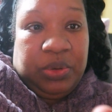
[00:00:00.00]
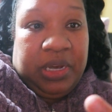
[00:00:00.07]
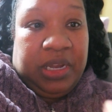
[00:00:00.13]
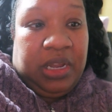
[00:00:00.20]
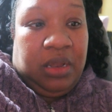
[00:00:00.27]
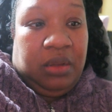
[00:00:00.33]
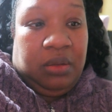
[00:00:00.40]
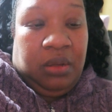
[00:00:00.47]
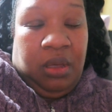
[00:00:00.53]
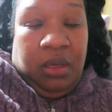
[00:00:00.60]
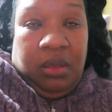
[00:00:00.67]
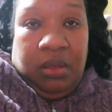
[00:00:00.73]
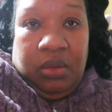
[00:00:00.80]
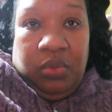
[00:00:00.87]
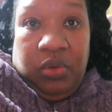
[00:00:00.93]
why I didn't
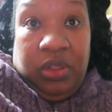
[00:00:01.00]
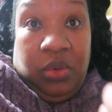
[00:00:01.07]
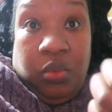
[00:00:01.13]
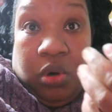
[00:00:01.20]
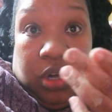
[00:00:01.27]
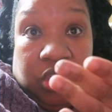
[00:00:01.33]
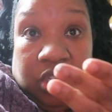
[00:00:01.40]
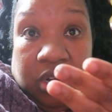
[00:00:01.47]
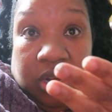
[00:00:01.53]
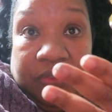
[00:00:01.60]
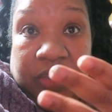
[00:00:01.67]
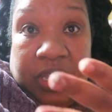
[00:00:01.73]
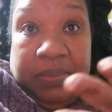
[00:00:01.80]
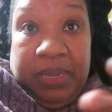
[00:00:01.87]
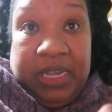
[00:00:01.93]
really wash it off
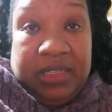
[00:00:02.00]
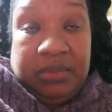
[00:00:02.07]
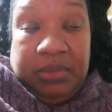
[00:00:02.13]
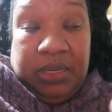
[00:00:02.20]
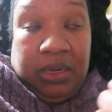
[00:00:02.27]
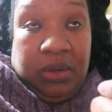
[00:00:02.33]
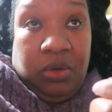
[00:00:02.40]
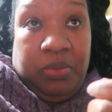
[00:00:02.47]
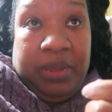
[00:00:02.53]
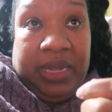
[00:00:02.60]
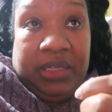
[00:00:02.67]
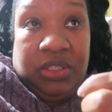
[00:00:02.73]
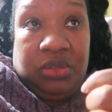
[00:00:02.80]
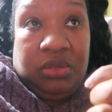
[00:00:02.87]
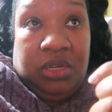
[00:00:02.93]
yet because I'm going to go
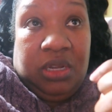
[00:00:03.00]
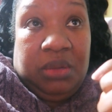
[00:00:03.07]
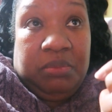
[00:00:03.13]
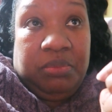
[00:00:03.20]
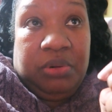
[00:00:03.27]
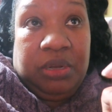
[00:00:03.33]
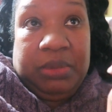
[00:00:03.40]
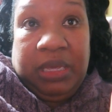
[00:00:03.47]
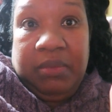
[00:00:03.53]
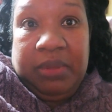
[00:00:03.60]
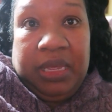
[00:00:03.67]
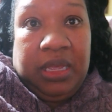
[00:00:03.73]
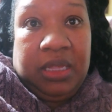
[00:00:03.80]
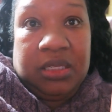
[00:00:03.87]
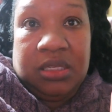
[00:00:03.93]
back to it and probably get my
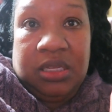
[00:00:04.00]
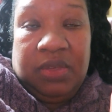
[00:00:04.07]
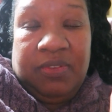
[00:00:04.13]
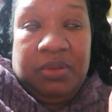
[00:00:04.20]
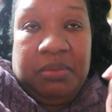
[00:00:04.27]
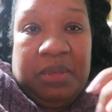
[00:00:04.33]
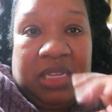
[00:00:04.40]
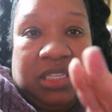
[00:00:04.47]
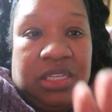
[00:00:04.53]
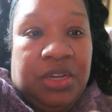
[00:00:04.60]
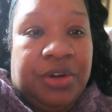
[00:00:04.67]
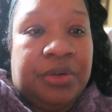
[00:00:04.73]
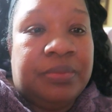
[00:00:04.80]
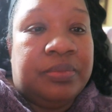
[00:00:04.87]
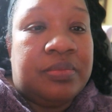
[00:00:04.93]
hands even
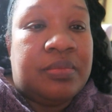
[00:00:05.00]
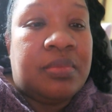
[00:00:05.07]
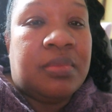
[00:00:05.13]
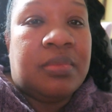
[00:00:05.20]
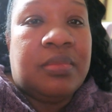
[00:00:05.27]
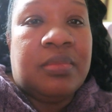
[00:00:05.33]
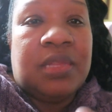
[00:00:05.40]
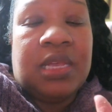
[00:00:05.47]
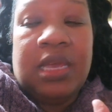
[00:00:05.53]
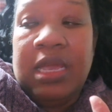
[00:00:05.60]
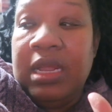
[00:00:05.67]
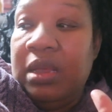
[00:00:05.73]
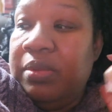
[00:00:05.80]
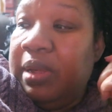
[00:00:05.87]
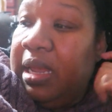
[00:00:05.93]
messier.
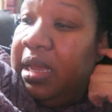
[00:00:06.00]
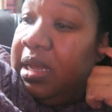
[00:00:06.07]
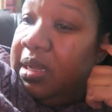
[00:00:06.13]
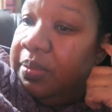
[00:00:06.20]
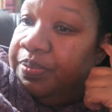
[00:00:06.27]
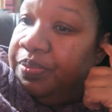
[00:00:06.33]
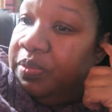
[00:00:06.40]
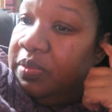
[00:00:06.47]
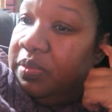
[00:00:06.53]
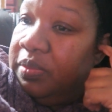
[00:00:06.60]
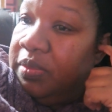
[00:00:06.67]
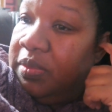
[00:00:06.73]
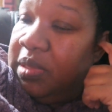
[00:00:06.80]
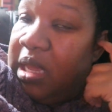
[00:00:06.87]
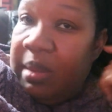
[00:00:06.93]
Anyway, um,
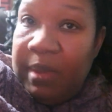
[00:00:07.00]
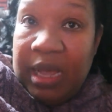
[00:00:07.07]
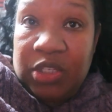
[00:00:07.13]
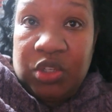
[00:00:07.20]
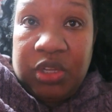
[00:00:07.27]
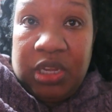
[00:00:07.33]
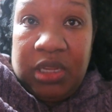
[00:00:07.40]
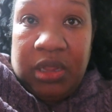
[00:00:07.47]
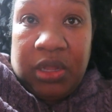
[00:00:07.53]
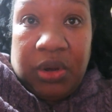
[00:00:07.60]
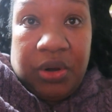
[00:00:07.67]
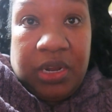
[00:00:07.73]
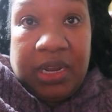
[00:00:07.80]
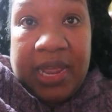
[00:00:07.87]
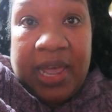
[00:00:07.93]
I'm actually
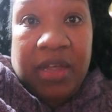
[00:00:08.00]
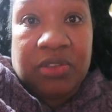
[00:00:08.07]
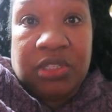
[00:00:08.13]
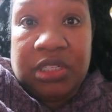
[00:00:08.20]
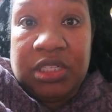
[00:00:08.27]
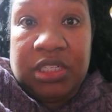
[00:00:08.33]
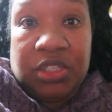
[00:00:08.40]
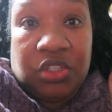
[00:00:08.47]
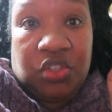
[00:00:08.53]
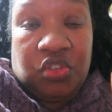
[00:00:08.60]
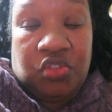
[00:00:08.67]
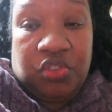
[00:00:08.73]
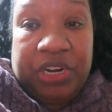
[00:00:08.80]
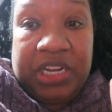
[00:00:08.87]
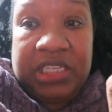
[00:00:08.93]
learning how to
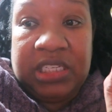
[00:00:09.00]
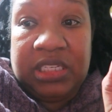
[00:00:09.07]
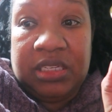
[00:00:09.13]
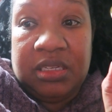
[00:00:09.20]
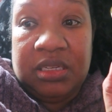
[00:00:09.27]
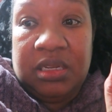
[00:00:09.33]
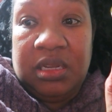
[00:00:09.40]
distress